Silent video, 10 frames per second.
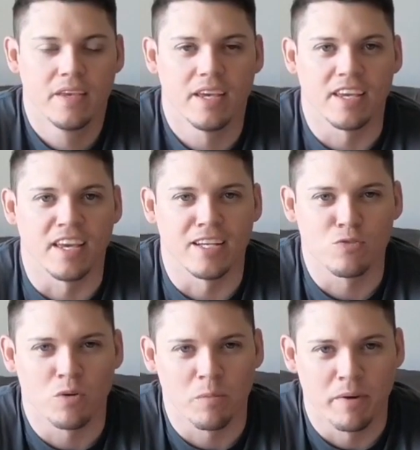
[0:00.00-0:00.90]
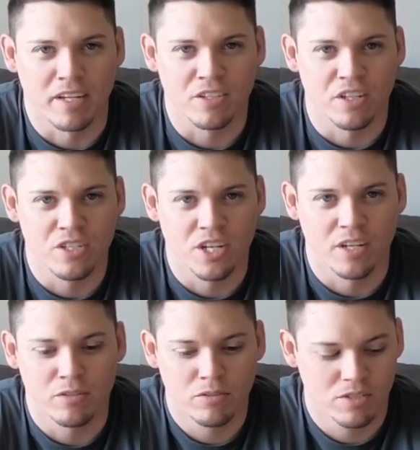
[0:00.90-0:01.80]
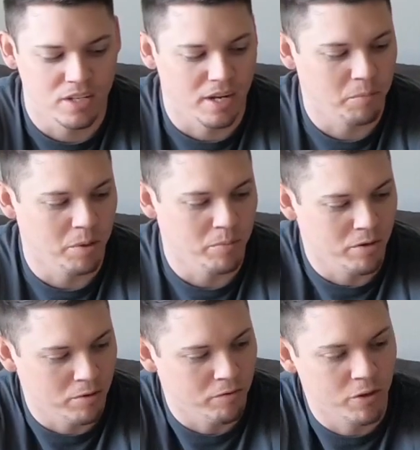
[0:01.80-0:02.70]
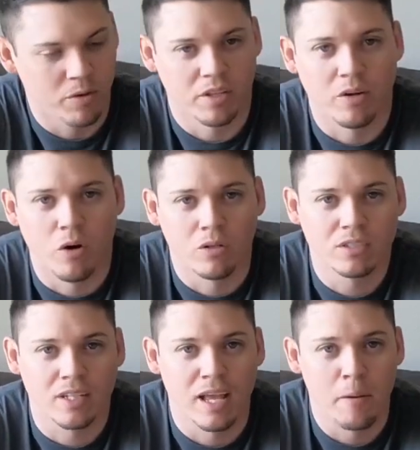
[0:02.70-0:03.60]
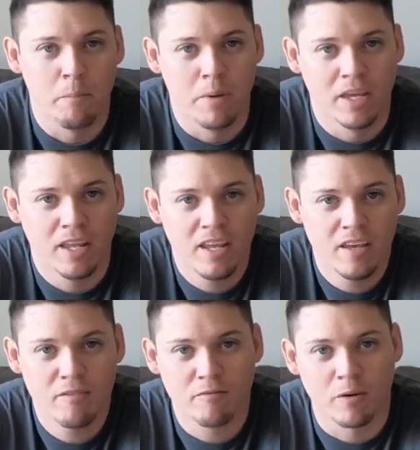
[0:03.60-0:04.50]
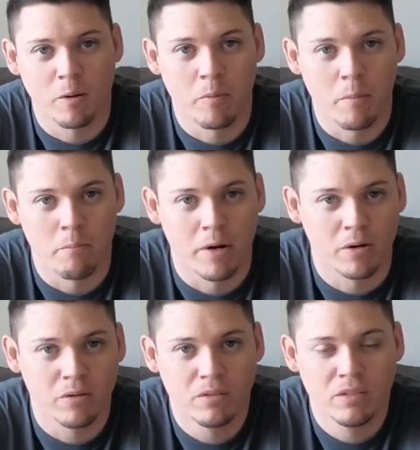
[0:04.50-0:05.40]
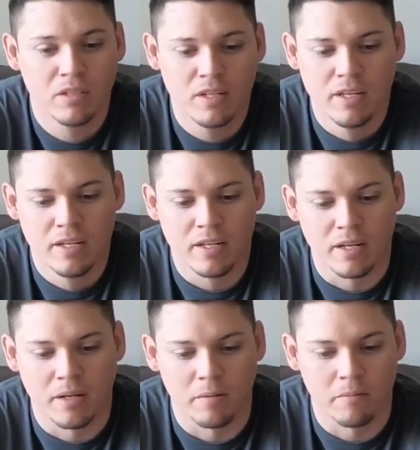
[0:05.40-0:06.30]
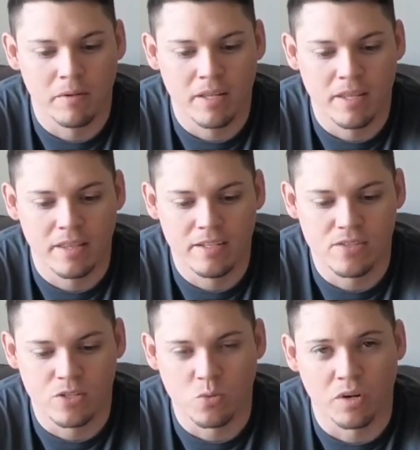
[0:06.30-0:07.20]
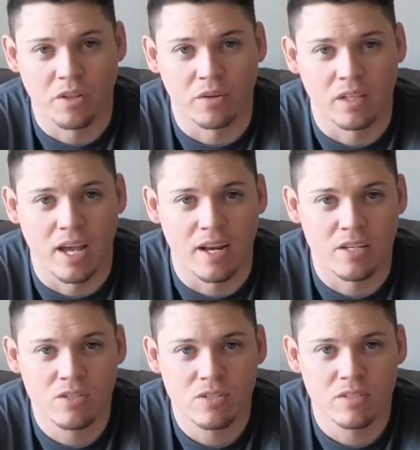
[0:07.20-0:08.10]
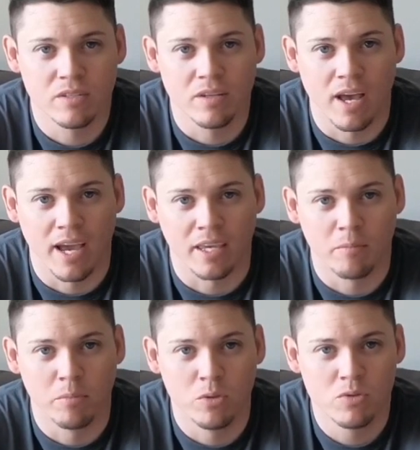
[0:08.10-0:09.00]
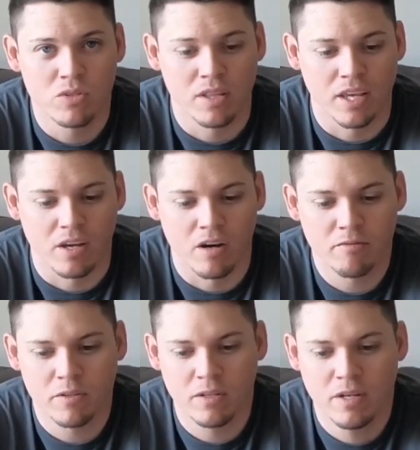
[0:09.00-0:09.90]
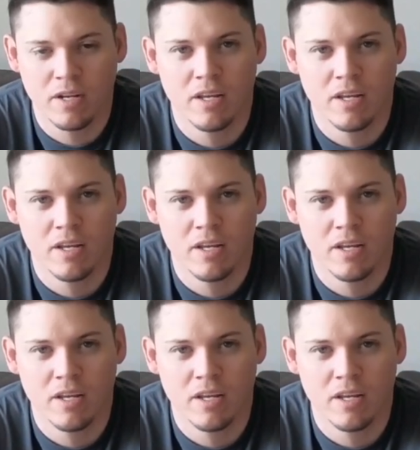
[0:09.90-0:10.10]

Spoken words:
Hey guys, welcome back to the channel. Today I'm going to be reviewing the Altalight Mid from Merrell. This is one of their lightest hiking boots that they offer.